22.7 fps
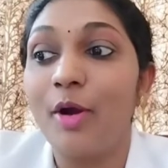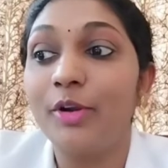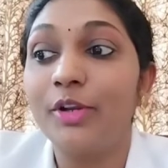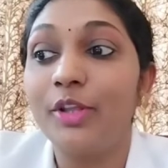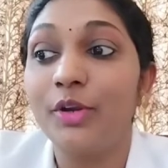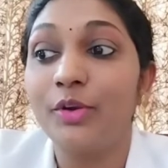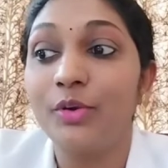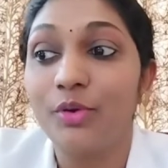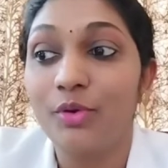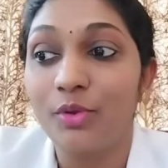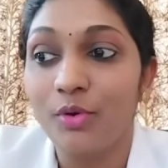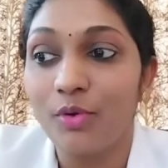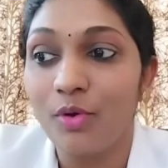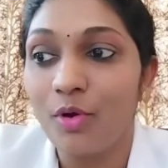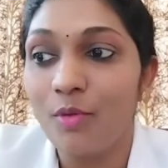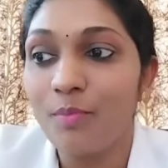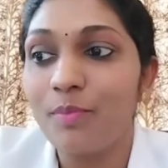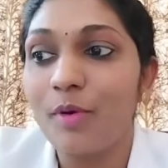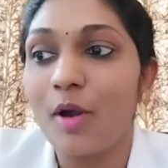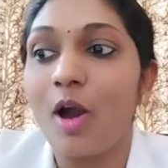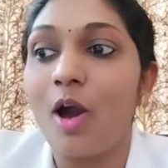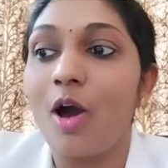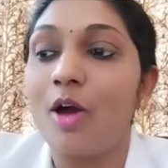a group
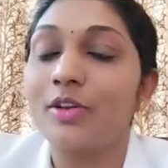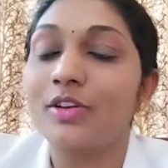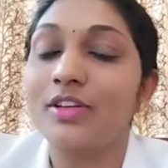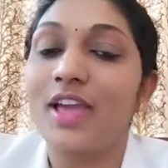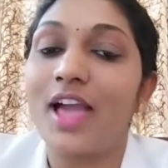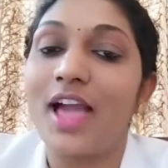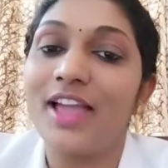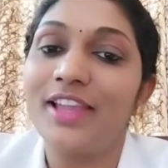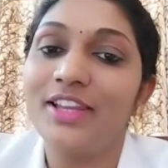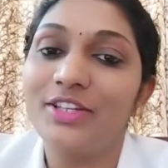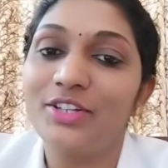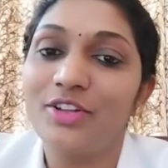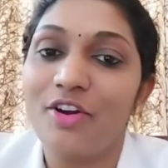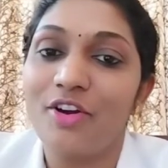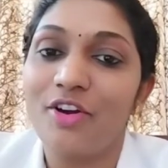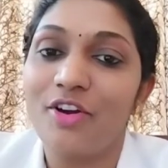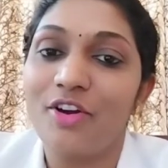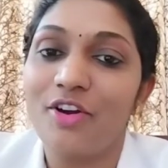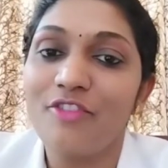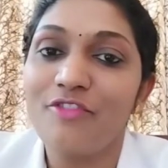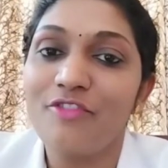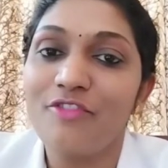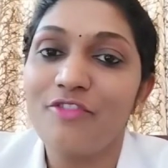or kind of
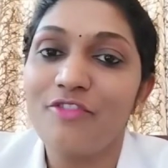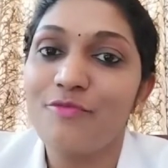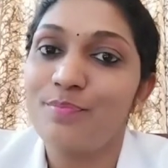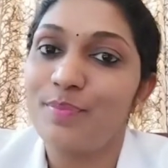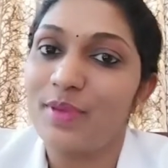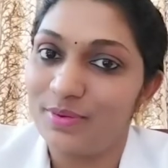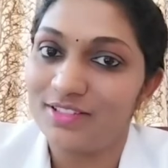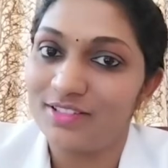people.